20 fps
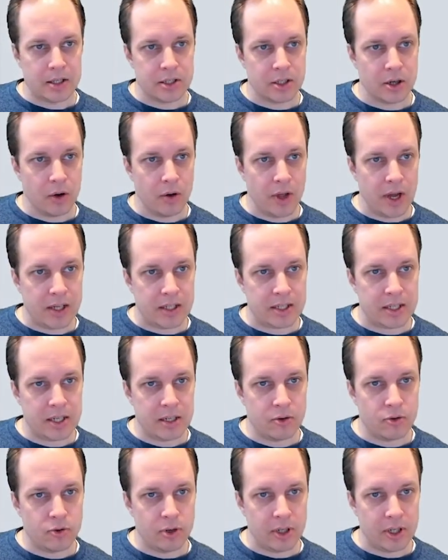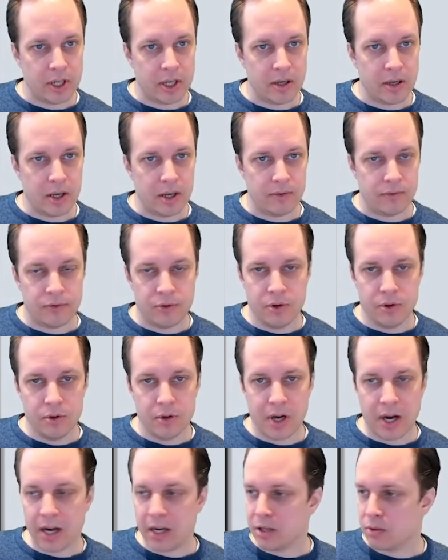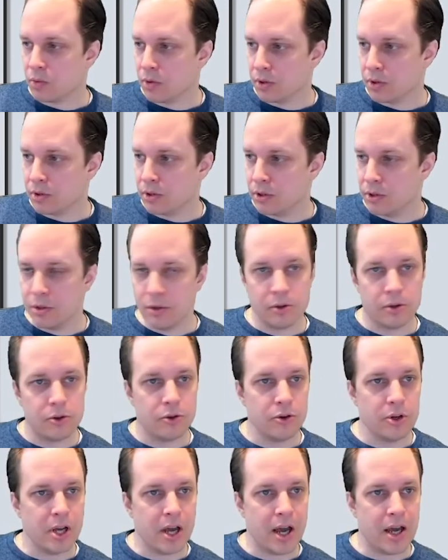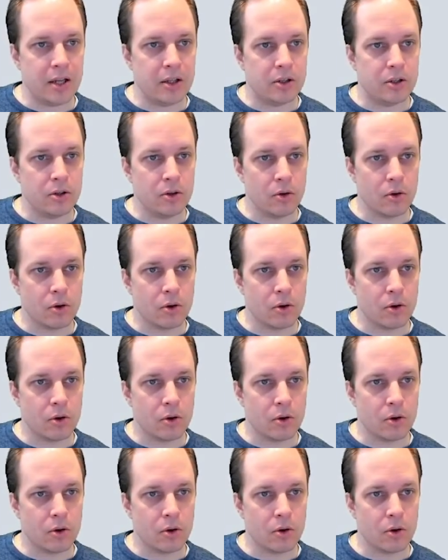So that's it, really. If you guys want to create